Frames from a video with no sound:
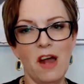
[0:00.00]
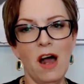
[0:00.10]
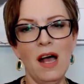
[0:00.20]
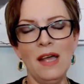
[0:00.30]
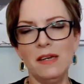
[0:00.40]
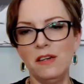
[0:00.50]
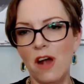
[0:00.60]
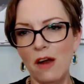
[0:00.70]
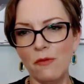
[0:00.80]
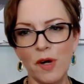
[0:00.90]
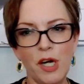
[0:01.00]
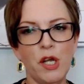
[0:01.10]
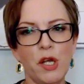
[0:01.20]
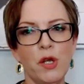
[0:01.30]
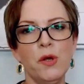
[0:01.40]
Not
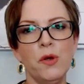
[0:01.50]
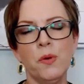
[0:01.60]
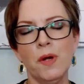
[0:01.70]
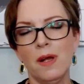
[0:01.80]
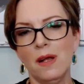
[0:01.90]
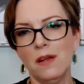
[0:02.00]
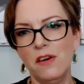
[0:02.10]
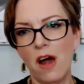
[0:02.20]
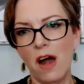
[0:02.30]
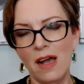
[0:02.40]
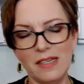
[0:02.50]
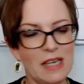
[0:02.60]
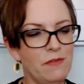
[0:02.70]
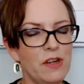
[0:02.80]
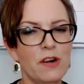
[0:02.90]
renew,
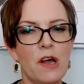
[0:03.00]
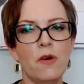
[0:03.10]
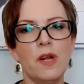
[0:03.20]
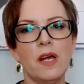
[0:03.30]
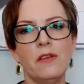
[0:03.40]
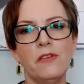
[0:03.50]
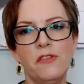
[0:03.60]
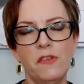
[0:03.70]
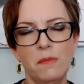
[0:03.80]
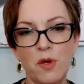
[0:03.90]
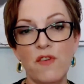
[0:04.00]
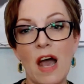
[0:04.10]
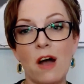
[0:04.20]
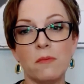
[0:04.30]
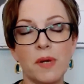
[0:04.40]
not give their notice, move
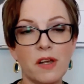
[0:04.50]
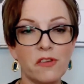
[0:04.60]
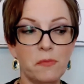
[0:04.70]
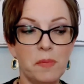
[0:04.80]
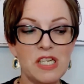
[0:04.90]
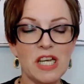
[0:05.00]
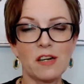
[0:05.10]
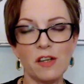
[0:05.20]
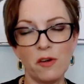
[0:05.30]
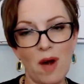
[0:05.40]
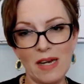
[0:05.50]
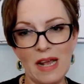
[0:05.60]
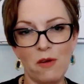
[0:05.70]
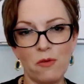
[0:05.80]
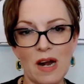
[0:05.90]
out, because particularly right
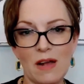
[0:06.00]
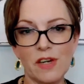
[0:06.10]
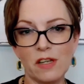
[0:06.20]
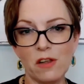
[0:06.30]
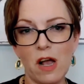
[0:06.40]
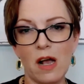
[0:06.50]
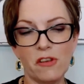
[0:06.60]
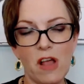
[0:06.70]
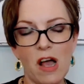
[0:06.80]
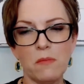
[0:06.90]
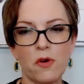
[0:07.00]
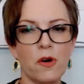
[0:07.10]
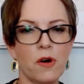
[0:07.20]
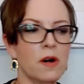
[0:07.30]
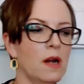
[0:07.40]
now there's a lot
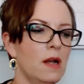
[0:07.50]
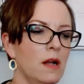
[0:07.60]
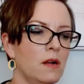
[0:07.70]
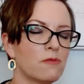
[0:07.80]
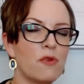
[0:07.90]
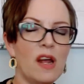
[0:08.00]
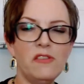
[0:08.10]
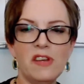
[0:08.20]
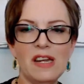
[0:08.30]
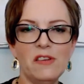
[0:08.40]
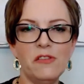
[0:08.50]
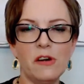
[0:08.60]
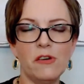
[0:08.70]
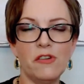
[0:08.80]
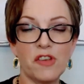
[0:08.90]
more
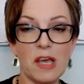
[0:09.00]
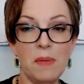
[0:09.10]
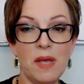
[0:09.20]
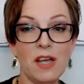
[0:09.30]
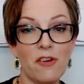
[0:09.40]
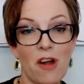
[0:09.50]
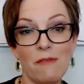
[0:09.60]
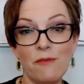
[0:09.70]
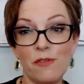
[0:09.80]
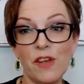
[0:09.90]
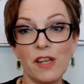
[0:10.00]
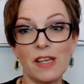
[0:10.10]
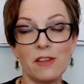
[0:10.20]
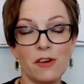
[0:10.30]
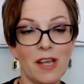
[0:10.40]
residents that are skipping or not
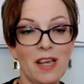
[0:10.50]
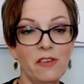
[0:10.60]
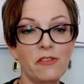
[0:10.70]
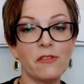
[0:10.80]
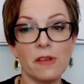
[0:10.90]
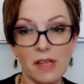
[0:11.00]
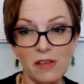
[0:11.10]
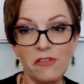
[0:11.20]
fulfilling their lease